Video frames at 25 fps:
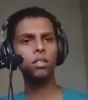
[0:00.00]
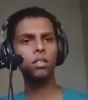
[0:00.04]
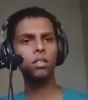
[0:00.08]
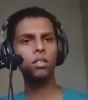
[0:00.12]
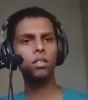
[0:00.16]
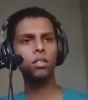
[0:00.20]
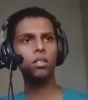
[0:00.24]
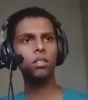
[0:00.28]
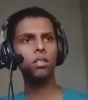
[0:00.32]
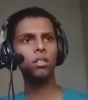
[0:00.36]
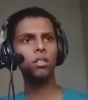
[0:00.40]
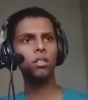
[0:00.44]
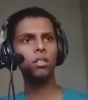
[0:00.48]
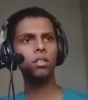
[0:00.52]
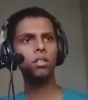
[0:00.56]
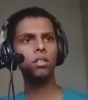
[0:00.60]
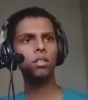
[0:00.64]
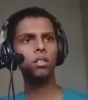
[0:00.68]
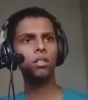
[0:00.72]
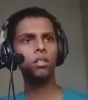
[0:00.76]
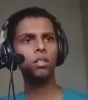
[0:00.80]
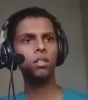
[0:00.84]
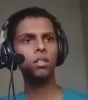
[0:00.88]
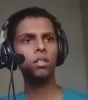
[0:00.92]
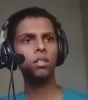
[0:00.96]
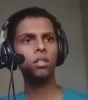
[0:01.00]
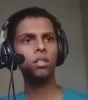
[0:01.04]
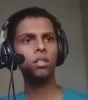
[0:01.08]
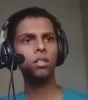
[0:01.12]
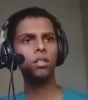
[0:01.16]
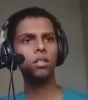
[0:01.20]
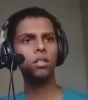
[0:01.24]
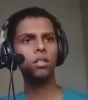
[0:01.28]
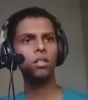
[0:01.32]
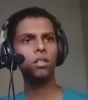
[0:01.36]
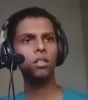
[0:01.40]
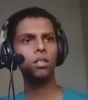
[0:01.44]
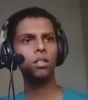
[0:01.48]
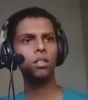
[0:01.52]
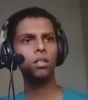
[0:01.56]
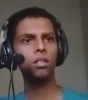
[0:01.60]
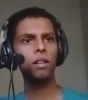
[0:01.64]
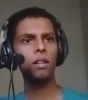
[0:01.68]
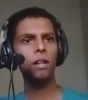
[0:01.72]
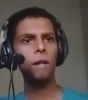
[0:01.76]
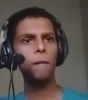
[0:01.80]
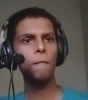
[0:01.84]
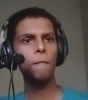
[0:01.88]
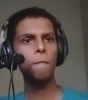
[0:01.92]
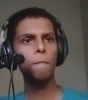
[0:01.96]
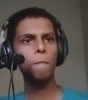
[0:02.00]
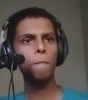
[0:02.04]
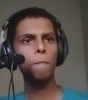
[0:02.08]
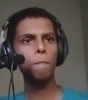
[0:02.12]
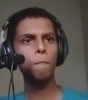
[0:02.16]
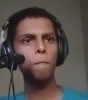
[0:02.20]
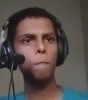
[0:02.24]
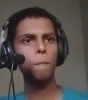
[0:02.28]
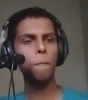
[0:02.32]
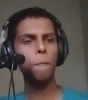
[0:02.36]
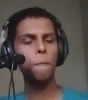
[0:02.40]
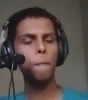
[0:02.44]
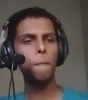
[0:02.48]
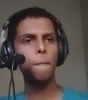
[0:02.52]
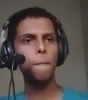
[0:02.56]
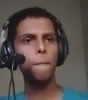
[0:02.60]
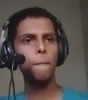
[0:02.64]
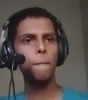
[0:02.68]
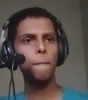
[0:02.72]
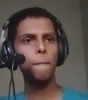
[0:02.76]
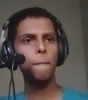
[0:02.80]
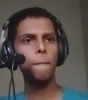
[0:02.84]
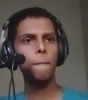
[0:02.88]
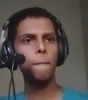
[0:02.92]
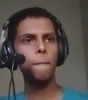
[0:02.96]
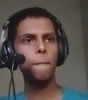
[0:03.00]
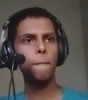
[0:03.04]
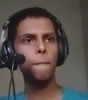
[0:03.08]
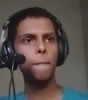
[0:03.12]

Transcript: No one is speaking in this clip.